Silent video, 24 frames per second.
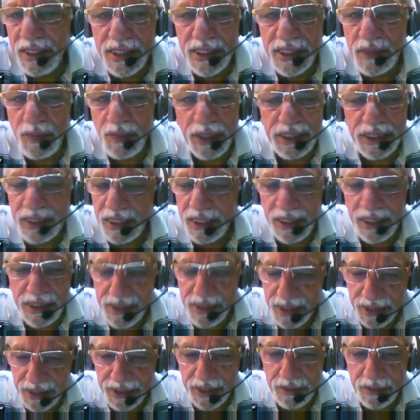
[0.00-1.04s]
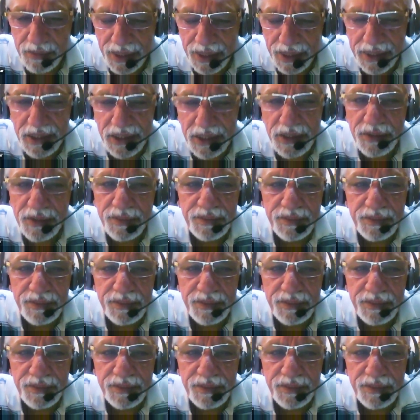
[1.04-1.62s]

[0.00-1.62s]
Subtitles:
his budget is nothing much.